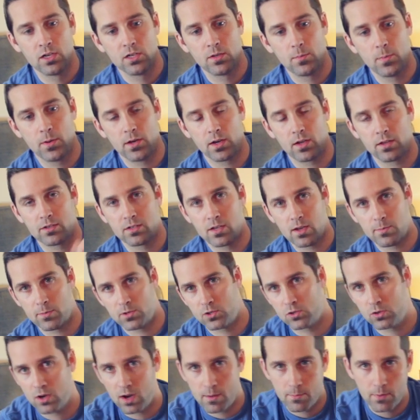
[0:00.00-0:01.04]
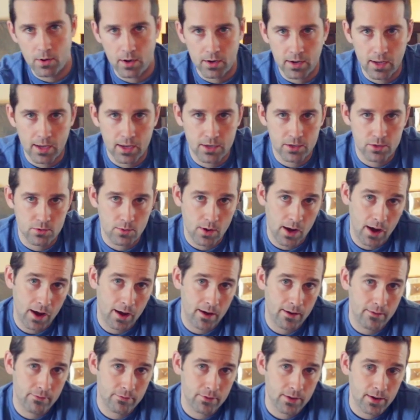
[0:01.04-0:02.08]
depending on the type of tripod head you
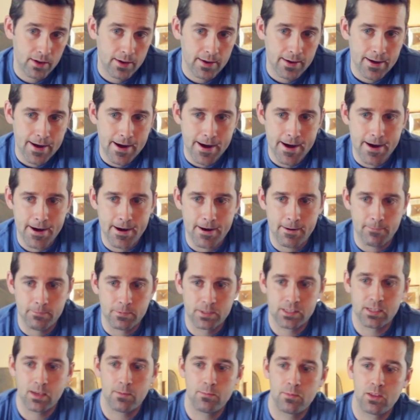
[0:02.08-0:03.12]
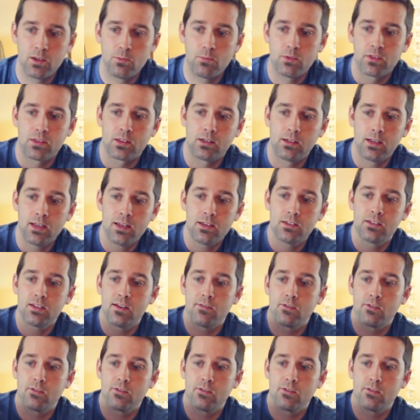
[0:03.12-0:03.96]
have. Same thing with the legs.